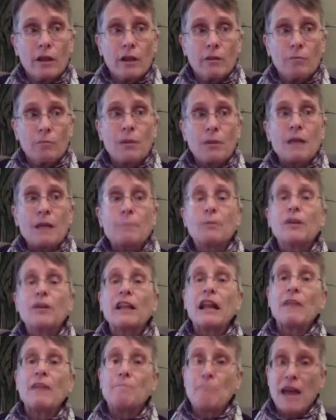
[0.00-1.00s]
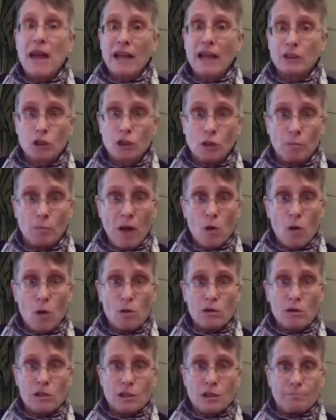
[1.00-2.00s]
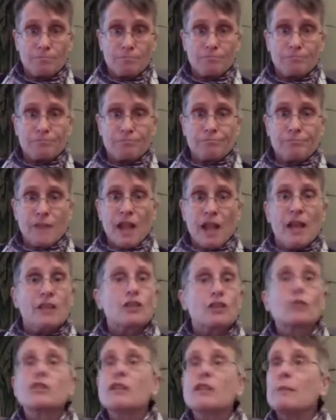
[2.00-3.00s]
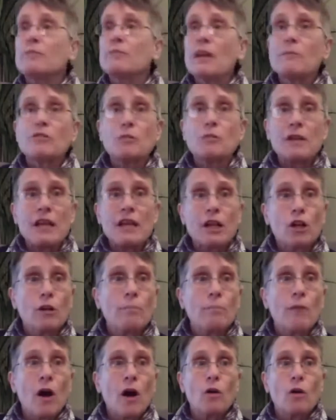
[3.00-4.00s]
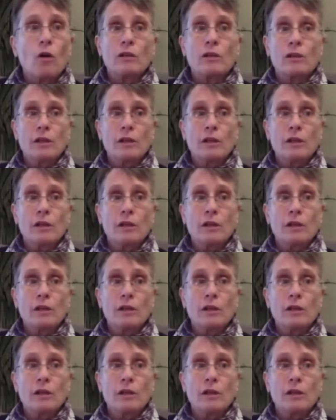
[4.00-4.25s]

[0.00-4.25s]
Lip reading: people that have magical powers. So sometimes we hear about